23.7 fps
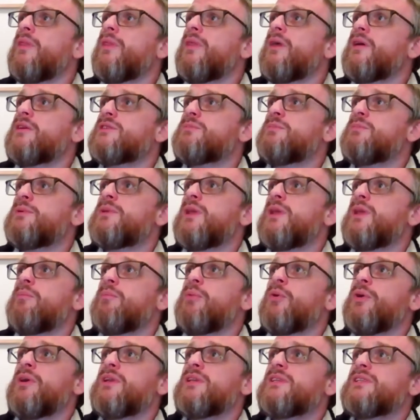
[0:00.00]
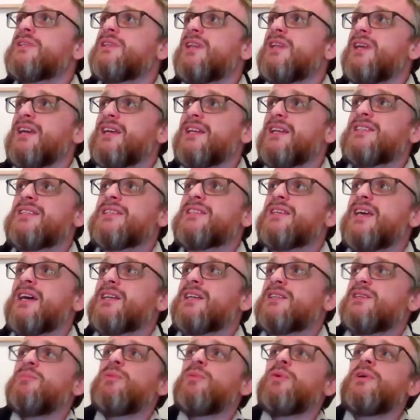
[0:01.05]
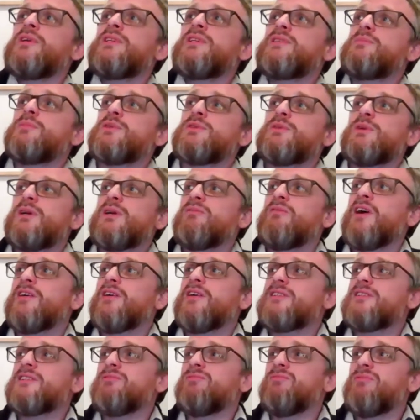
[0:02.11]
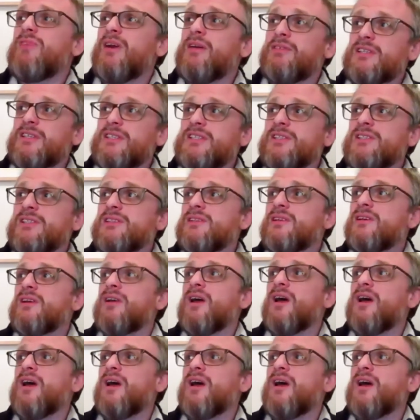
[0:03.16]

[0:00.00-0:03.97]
The points, the intersection points between roads and rivers,